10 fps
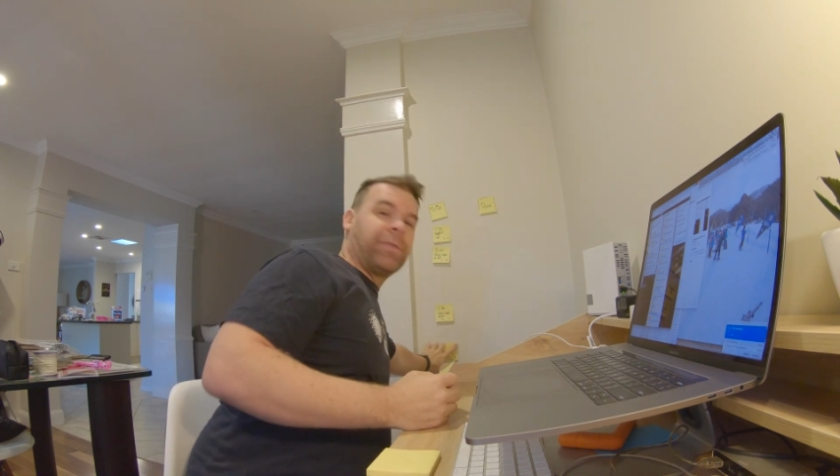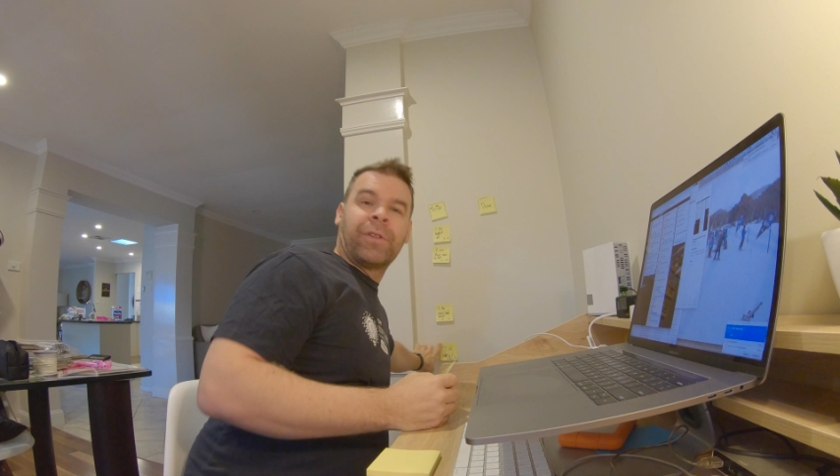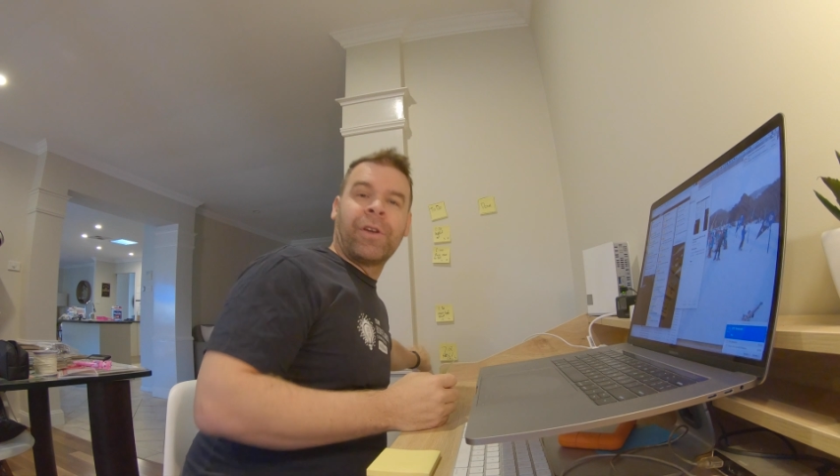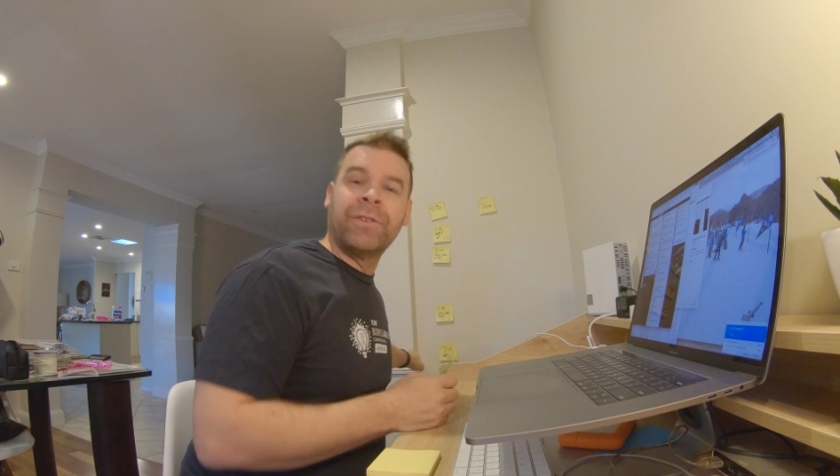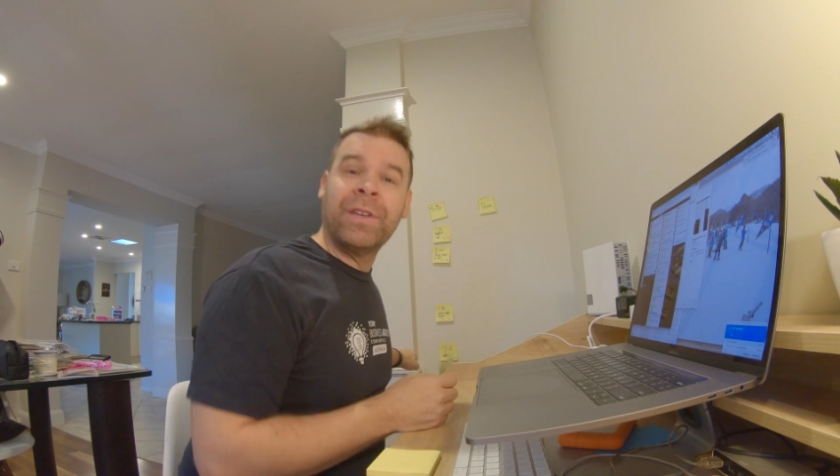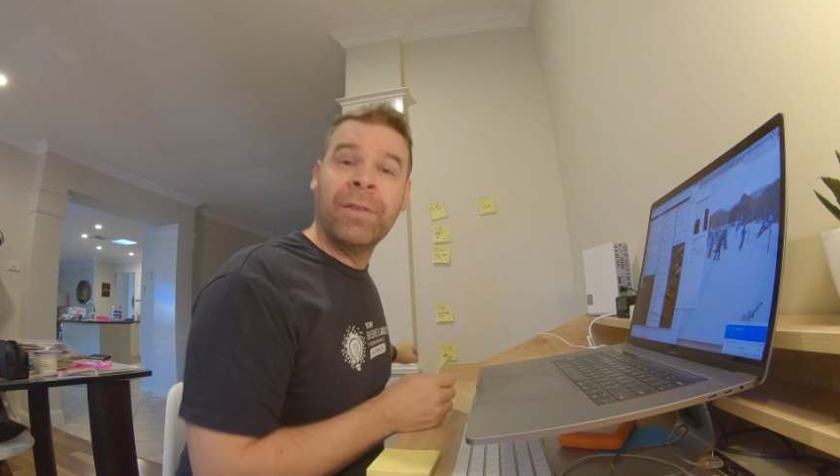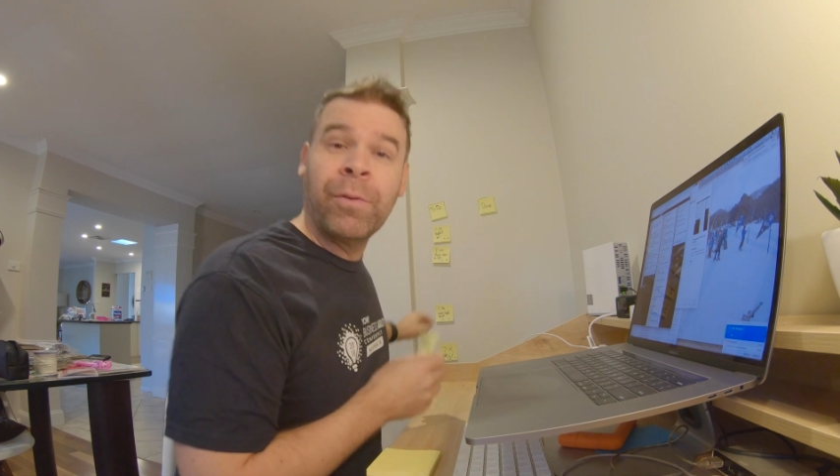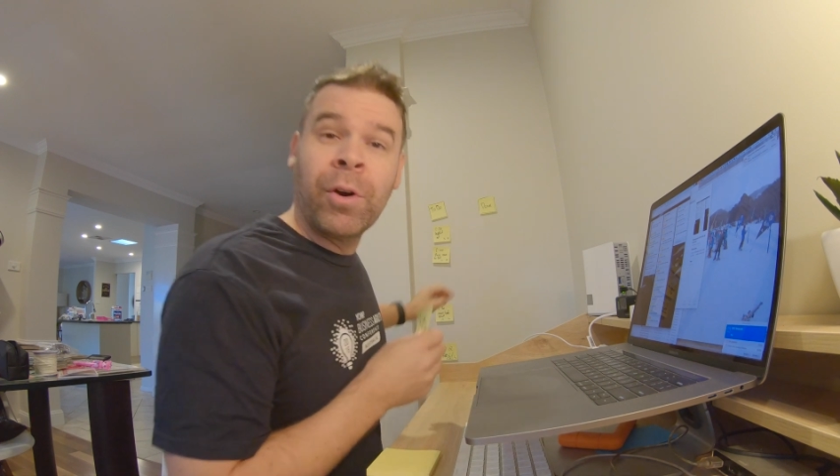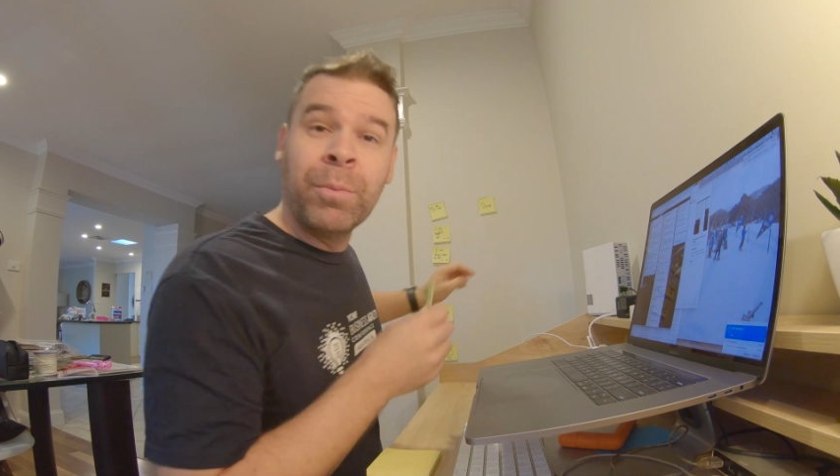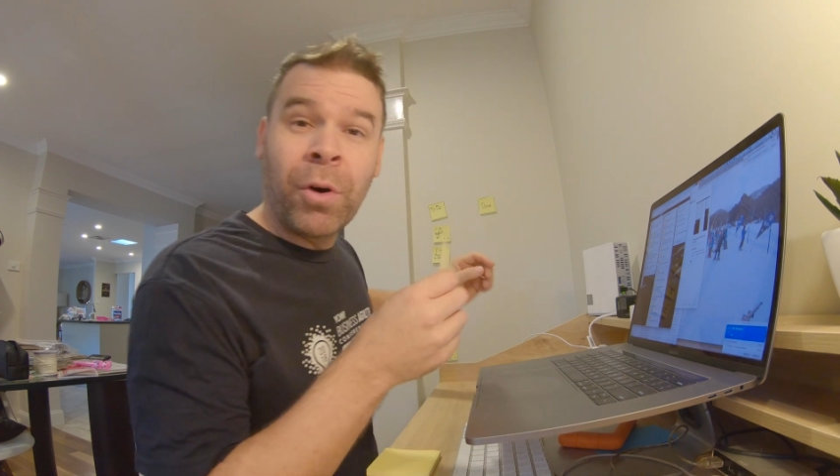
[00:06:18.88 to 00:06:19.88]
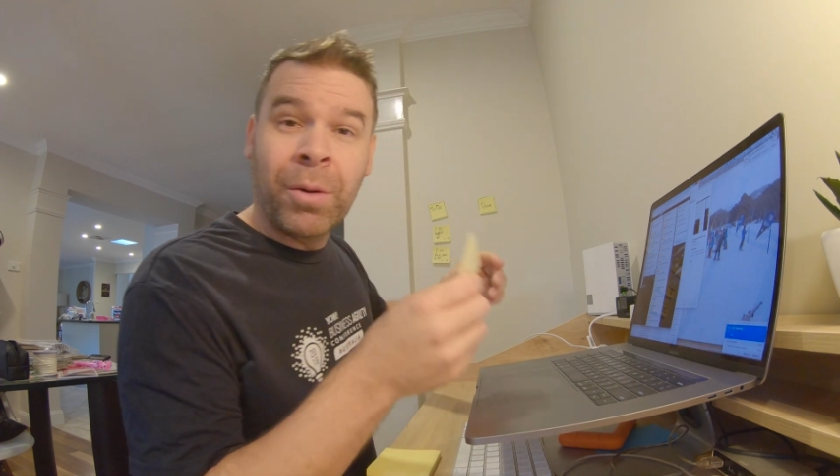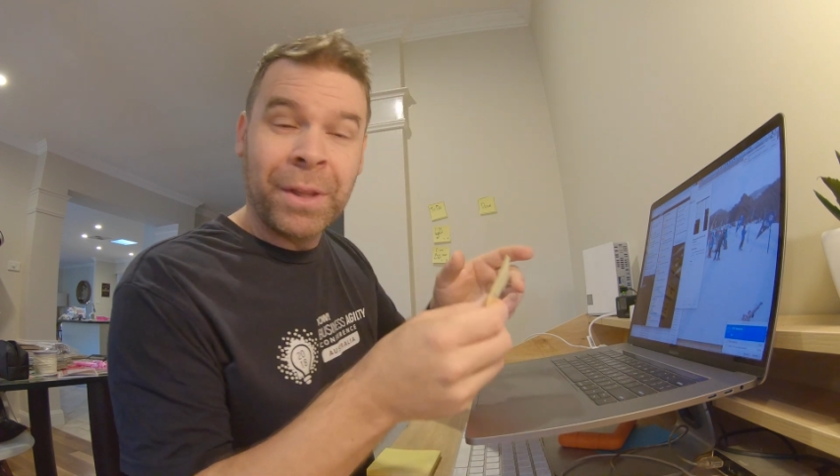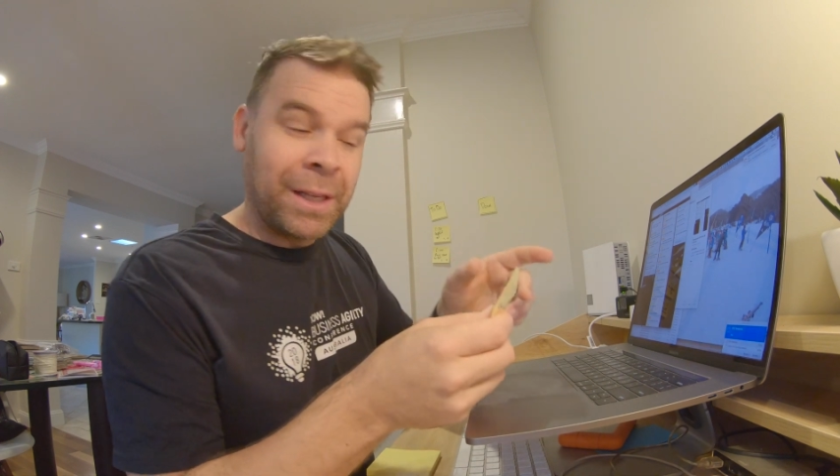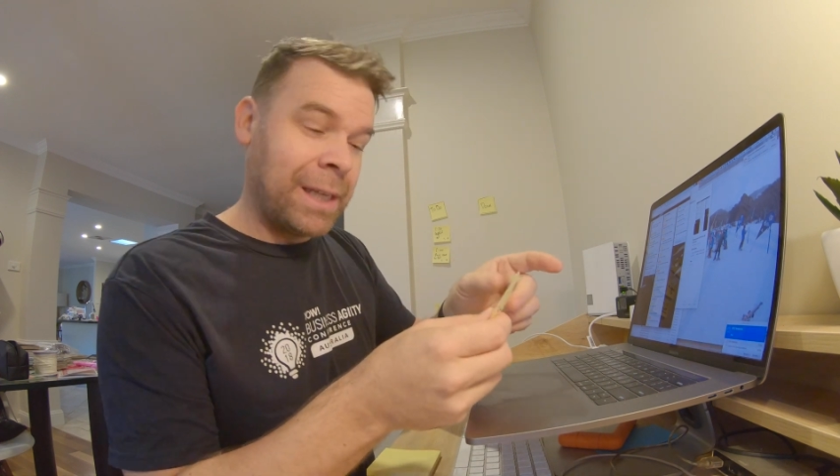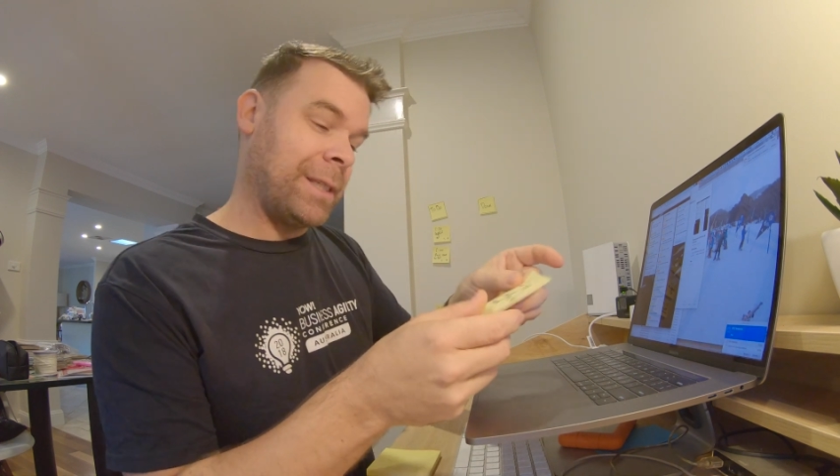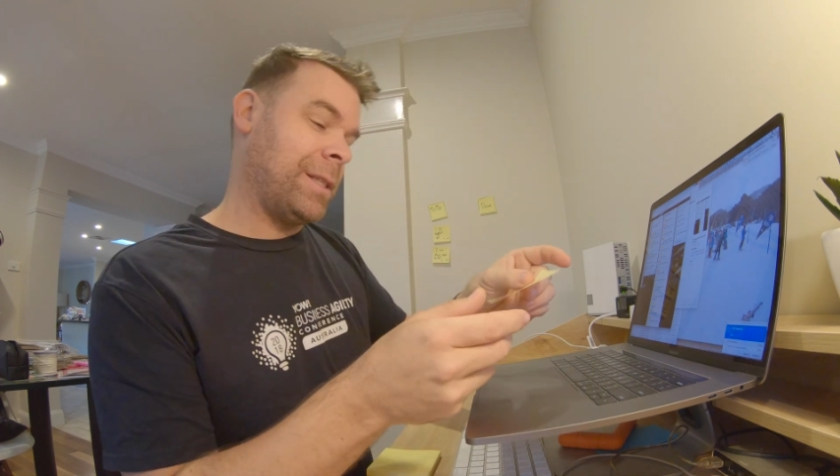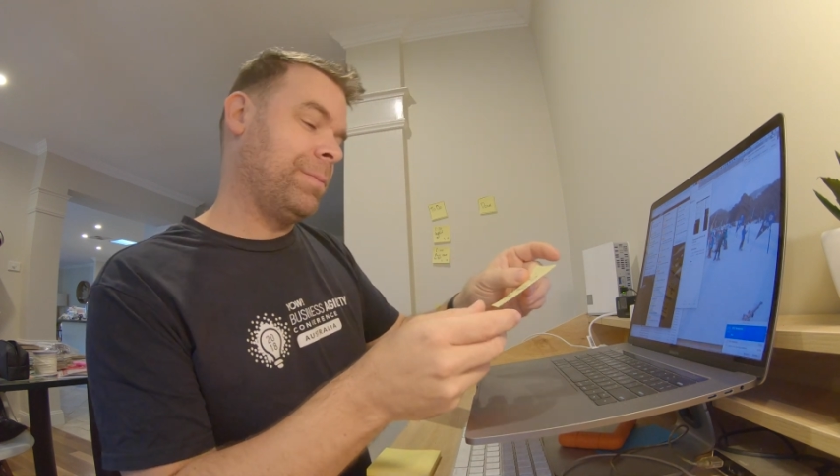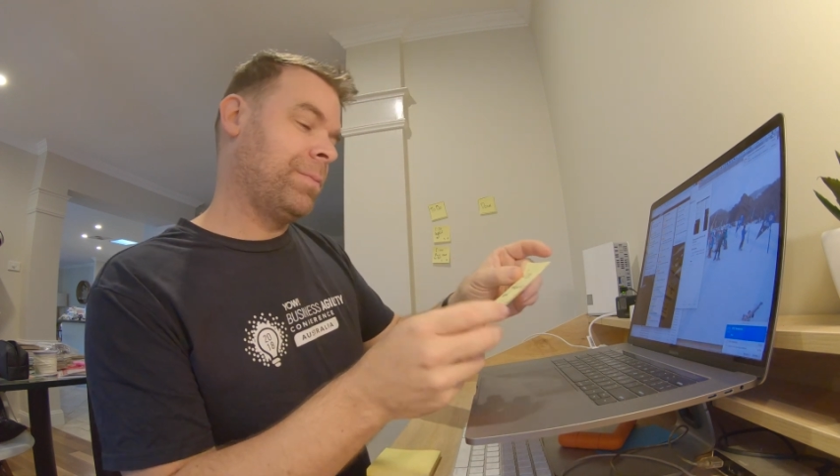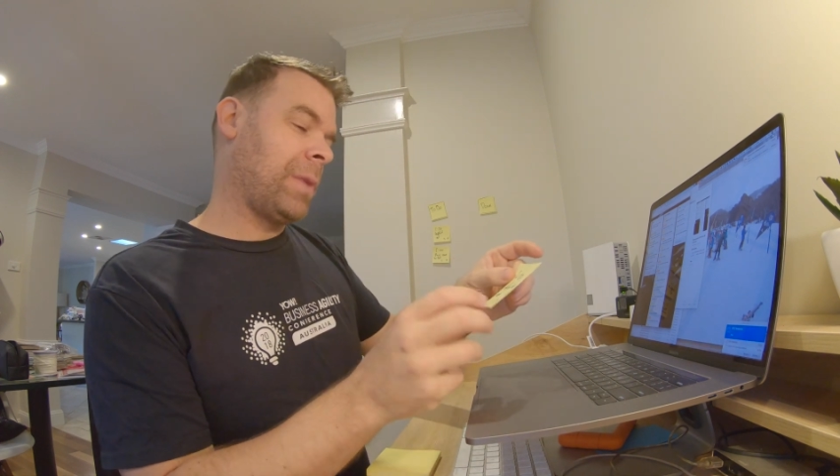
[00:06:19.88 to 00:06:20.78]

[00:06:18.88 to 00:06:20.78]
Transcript: goes down the very bottom of the list.